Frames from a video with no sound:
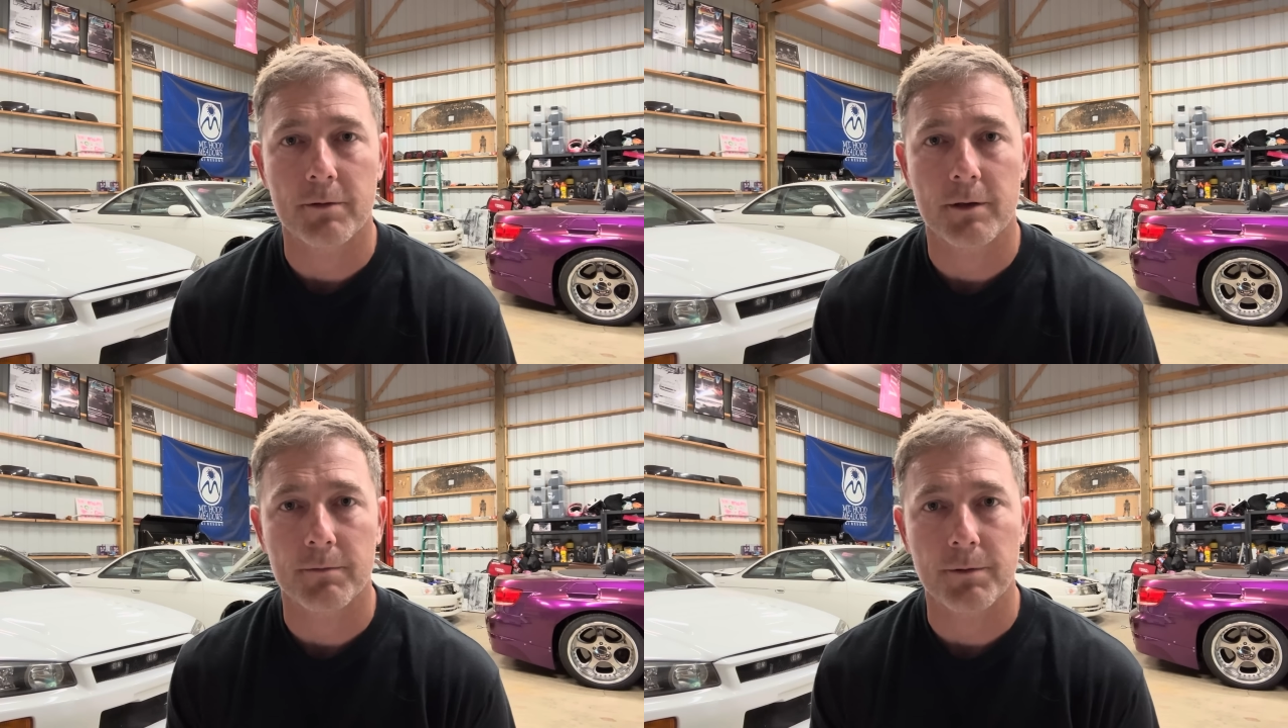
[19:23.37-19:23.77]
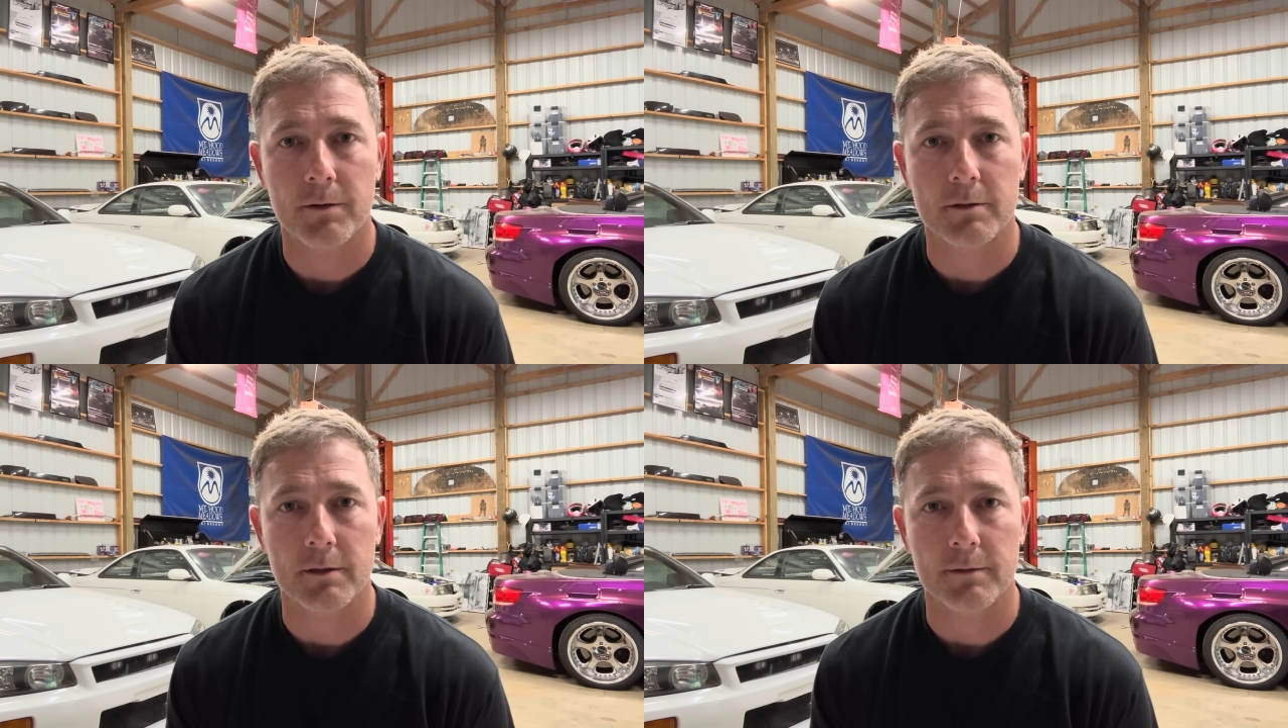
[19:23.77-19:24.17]
in
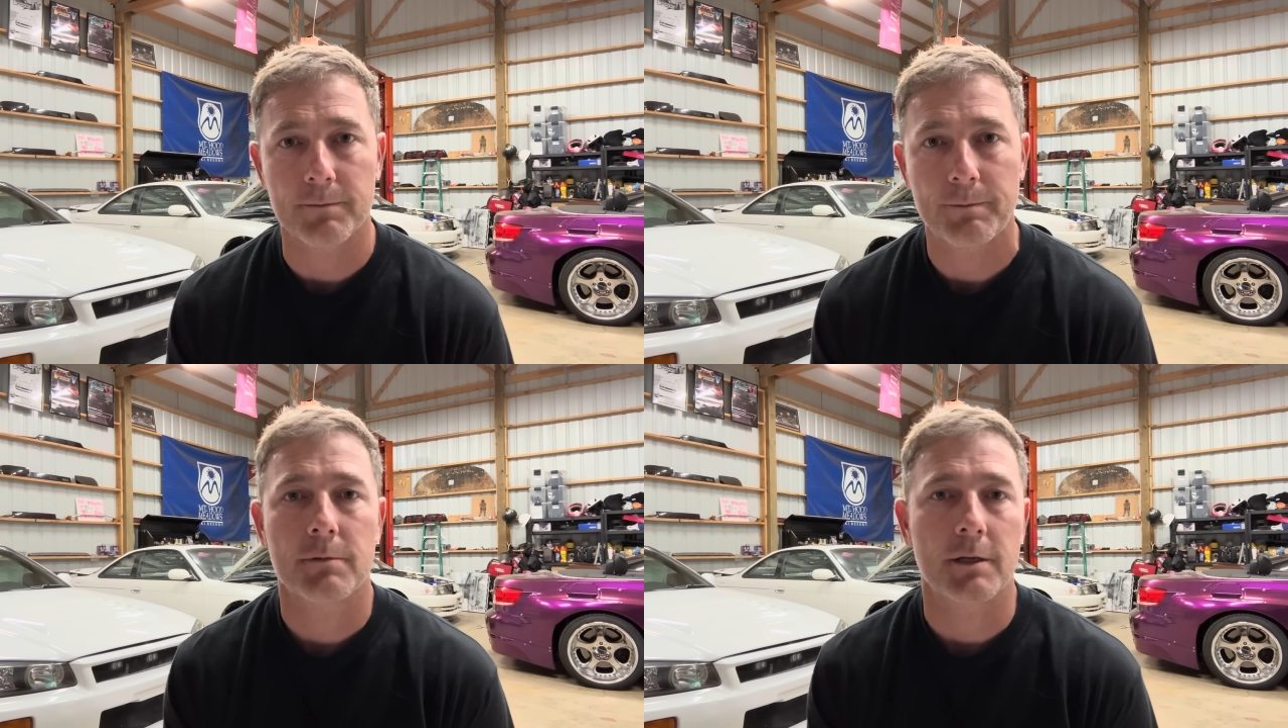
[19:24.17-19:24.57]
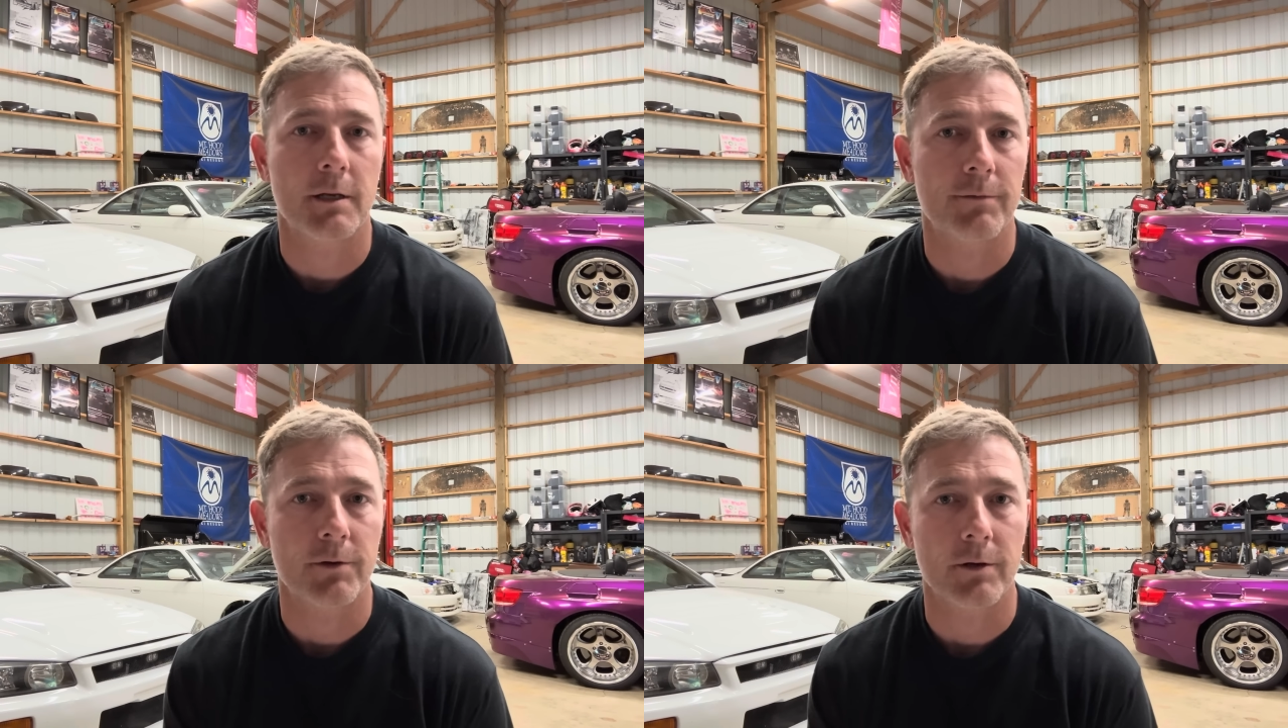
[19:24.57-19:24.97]
person to
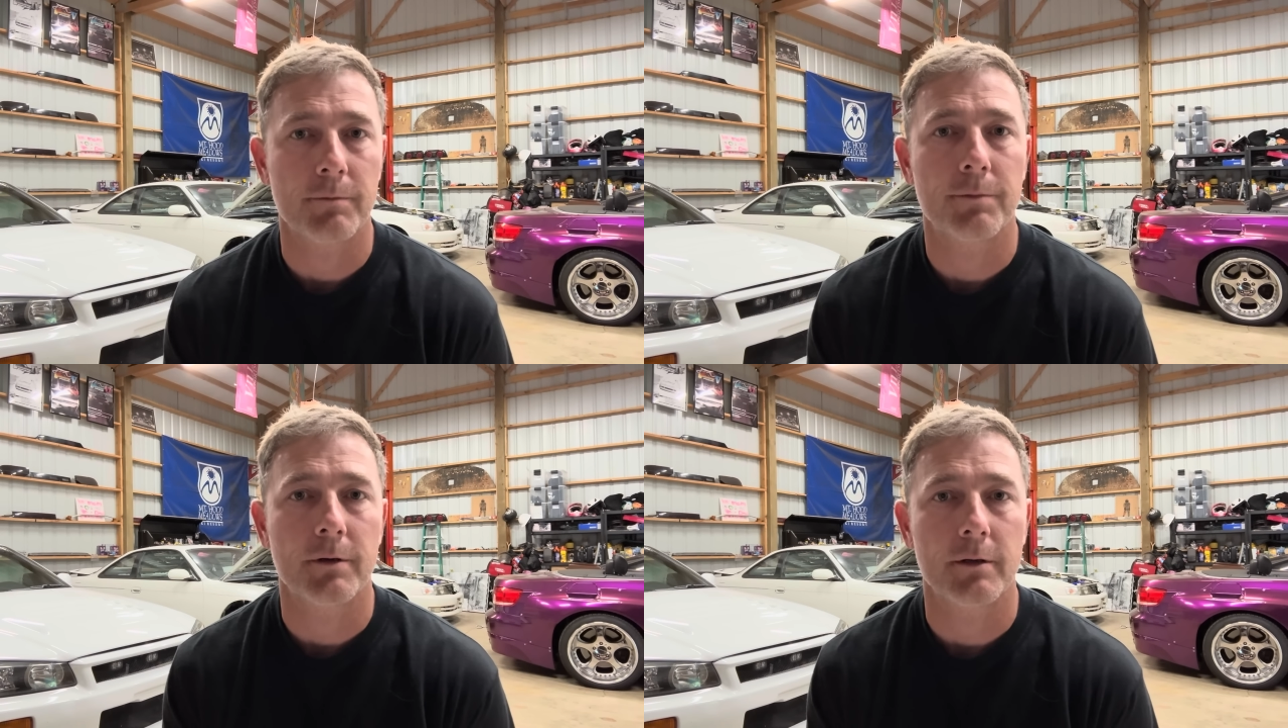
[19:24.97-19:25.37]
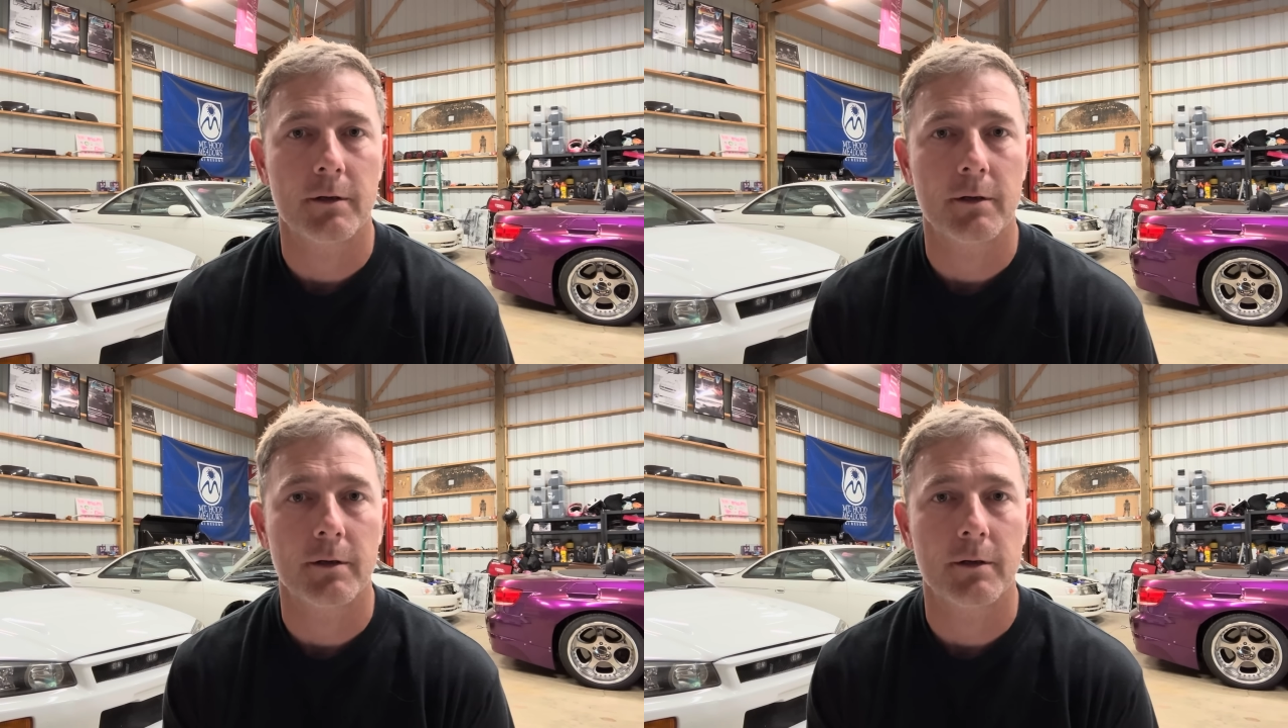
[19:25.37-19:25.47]
give your input